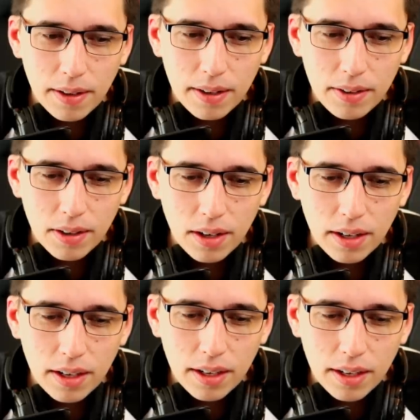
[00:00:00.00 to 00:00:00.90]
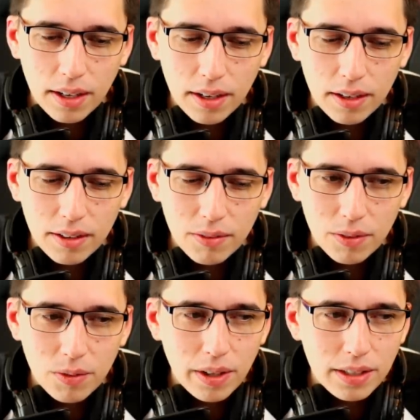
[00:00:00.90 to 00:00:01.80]
And you're like,
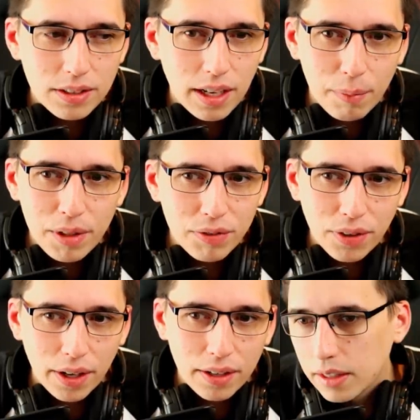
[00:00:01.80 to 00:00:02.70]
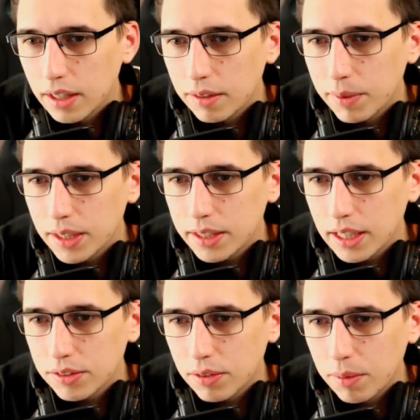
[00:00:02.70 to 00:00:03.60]
why didn't you let me fight? It makes
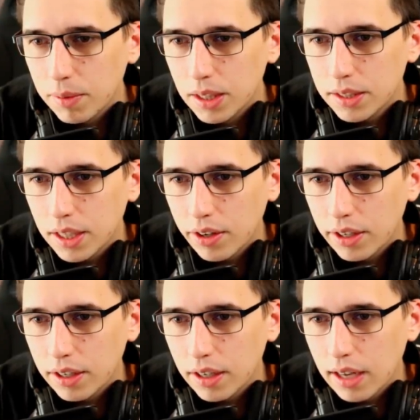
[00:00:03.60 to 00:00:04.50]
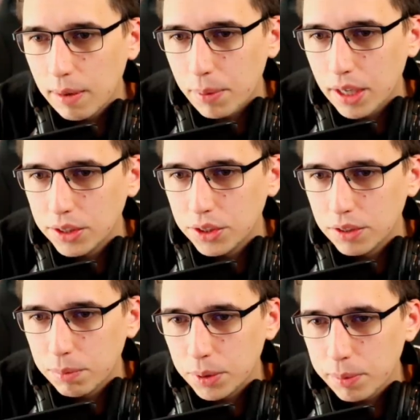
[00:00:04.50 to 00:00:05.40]
sense from a military
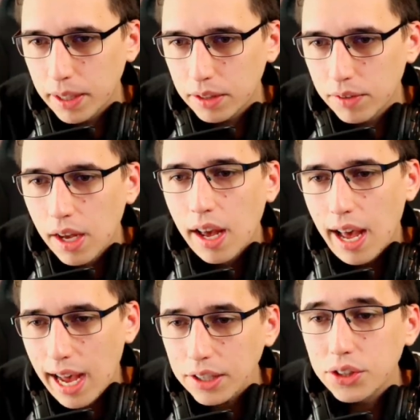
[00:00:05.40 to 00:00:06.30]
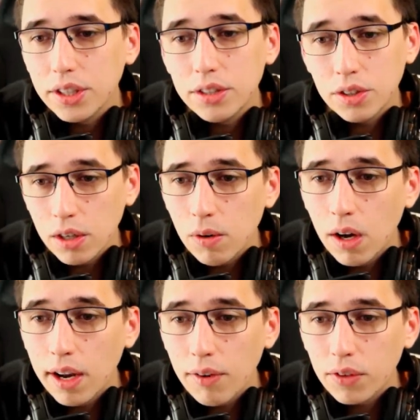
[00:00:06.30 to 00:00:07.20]
apprehension perspective. Actually, do you know
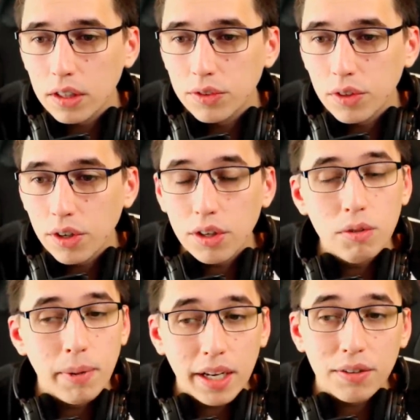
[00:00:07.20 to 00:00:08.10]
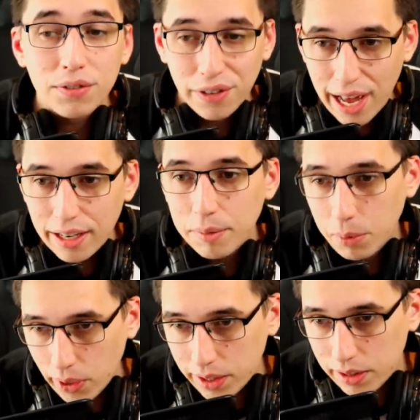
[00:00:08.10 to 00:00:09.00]
what, Effortless Fury? You make a valid
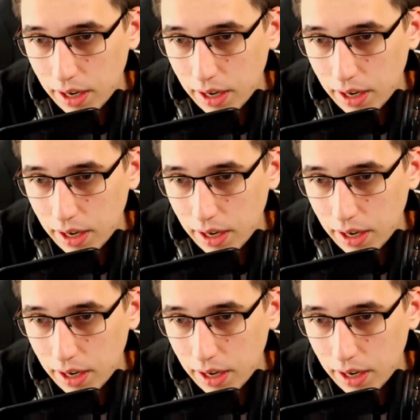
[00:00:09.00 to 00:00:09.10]
point